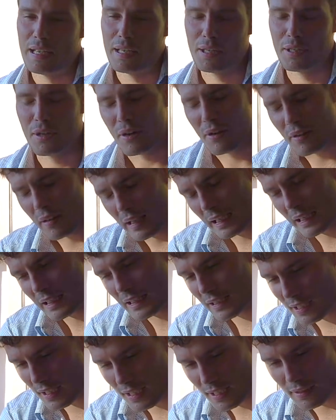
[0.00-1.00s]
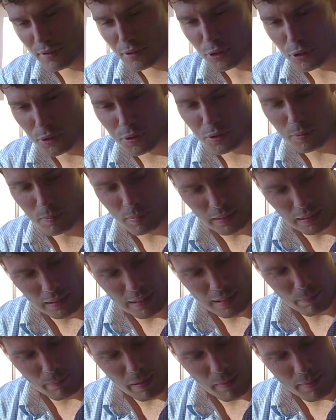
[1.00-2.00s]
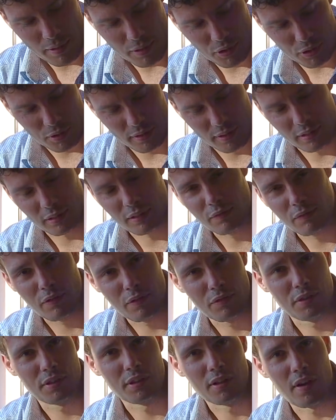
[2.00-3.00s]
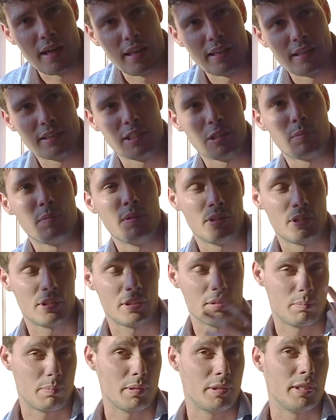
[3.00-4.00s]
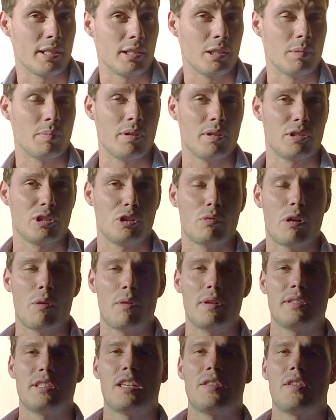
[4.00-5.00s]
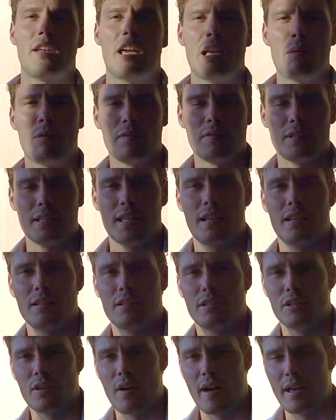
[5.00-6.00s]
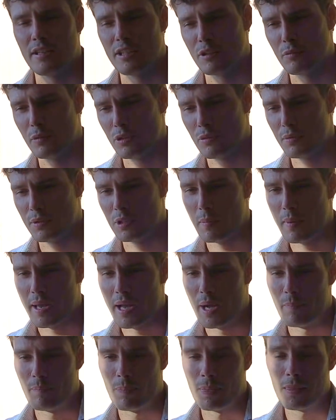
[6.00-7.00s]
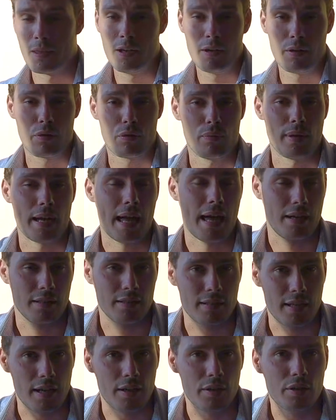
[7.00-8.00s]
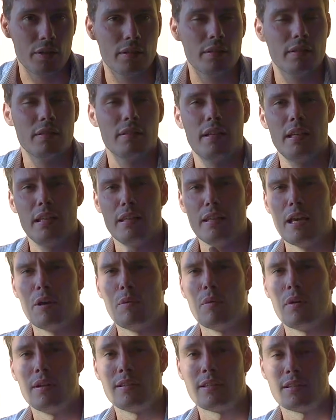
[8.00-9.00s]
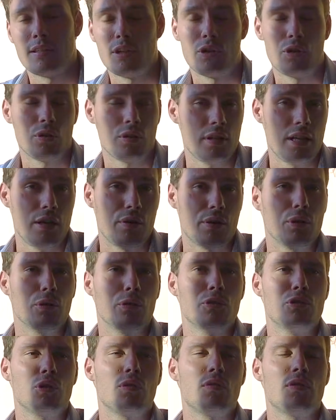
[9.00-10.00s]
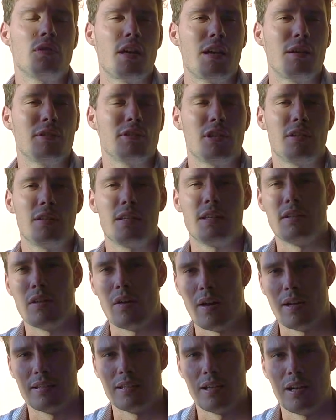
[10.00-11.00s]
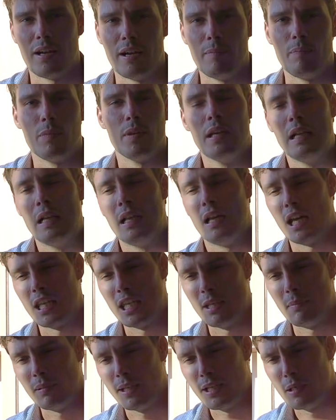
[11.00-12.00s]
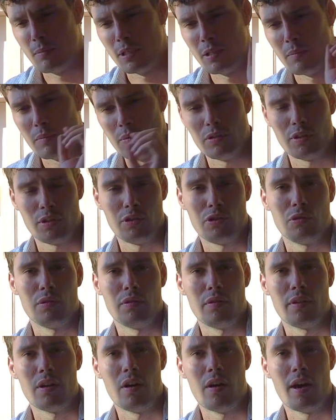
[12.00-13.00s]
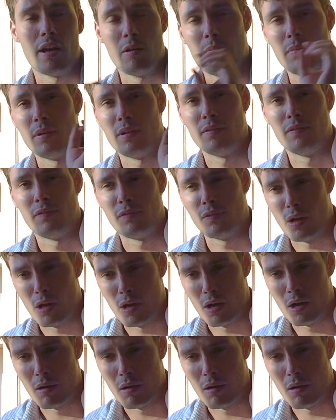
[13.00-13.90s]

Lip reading: it sounds good, but maybe I should just live with tinnitus. This particular person who I won't say the name, obviously had a tinnitus which was about 3 out of 10 in their words, and they couldn't hear it all during the day. It was only at night time, and they played a bit of music during the night, a bit of